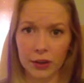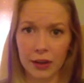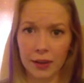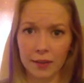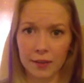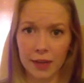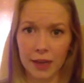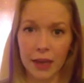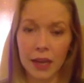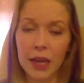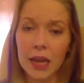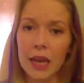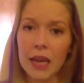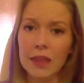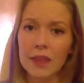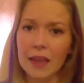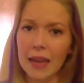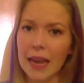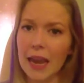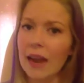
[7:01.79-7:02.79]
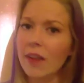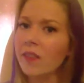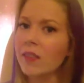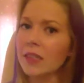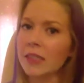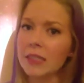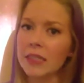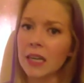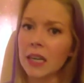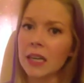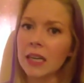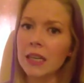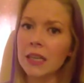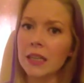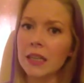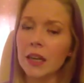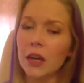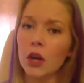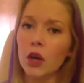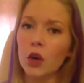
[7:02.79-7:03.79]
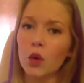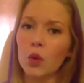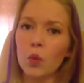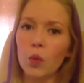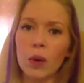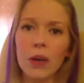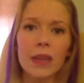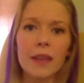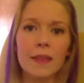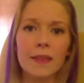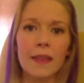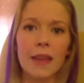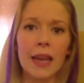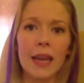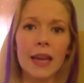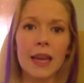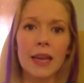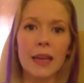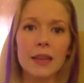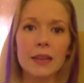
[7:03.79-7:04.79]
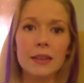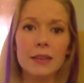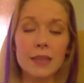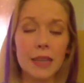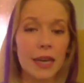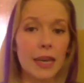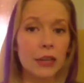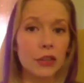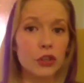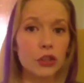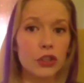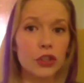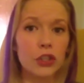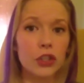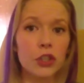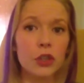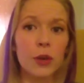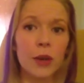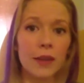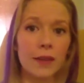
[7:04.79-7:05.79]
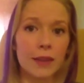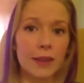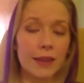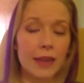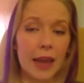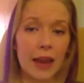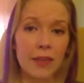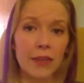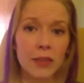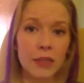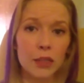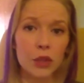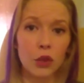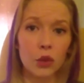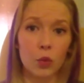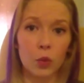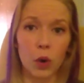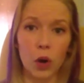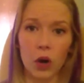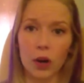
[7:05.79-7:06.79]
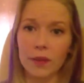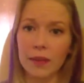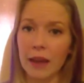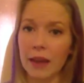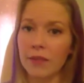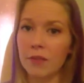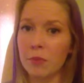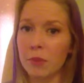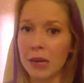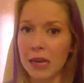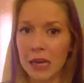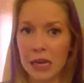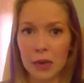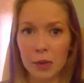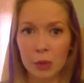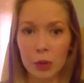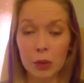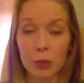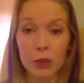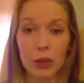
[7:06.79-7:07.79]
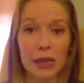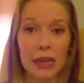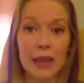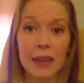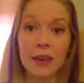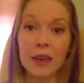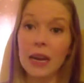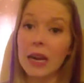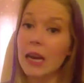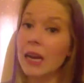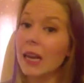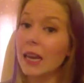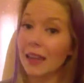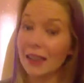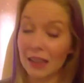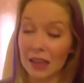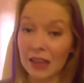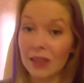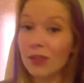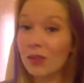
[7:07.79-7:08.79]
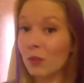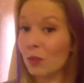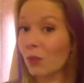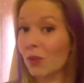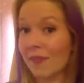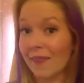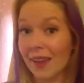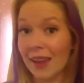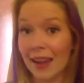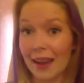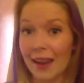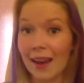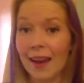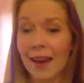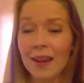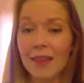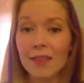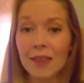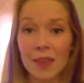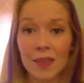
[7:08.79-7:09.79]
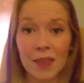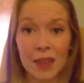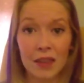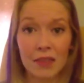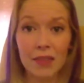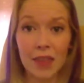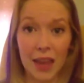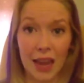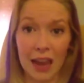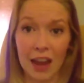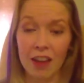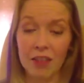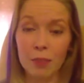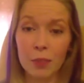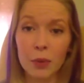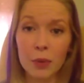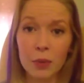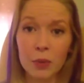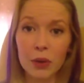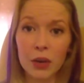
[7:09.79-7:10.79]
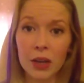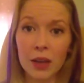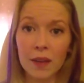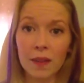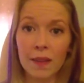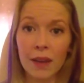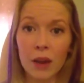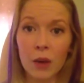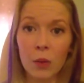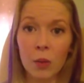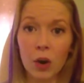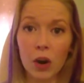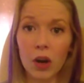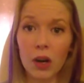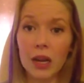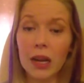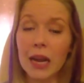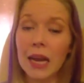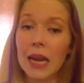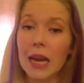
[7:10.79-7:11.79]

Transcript: and like they haven't done what they set out to do, and like they haven't done the work, they haven't been eating properly. And when they have, and if they have been putting in that work,